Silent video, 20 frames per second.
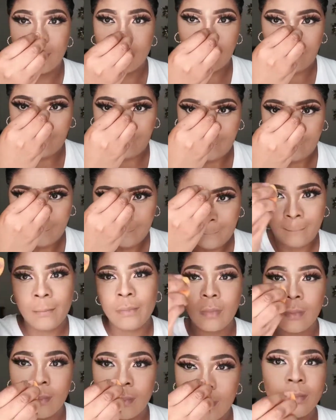some of
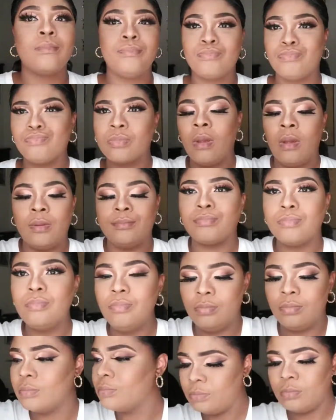the powder
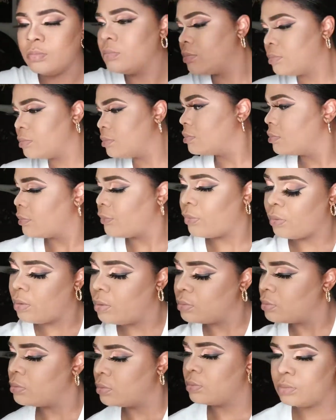
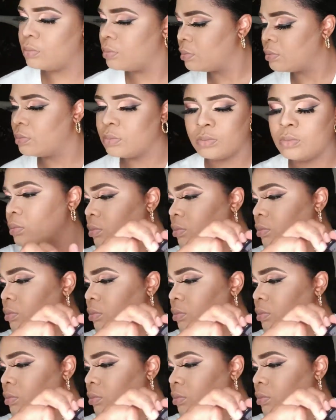and